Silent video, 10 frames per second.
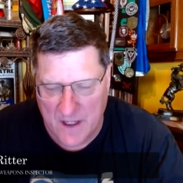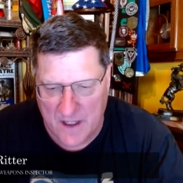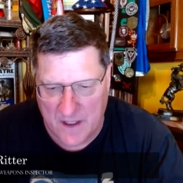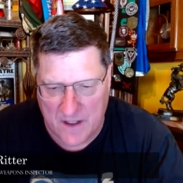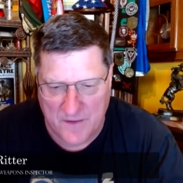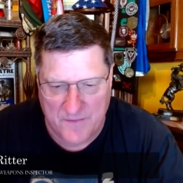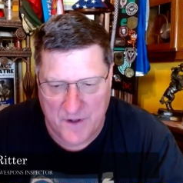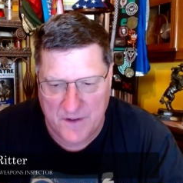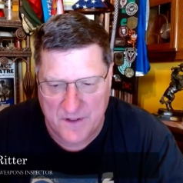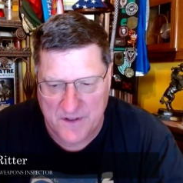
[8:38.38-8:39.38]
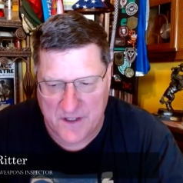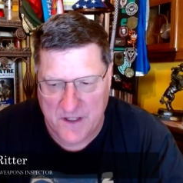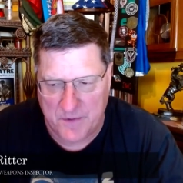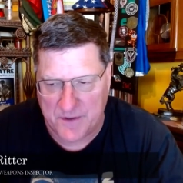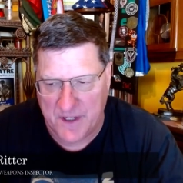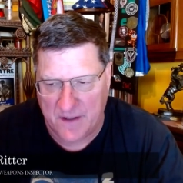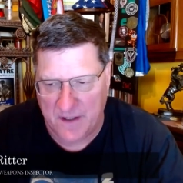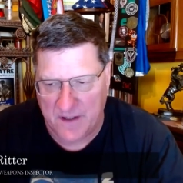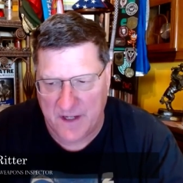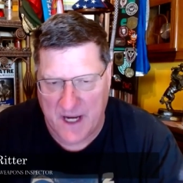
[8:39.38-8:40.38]
uh, convert
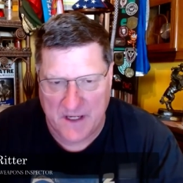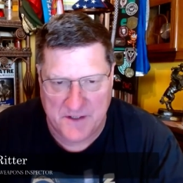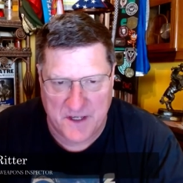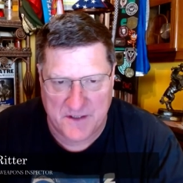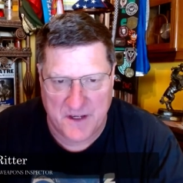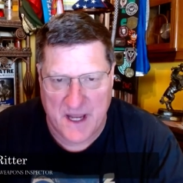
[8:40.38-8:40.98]
60% into 96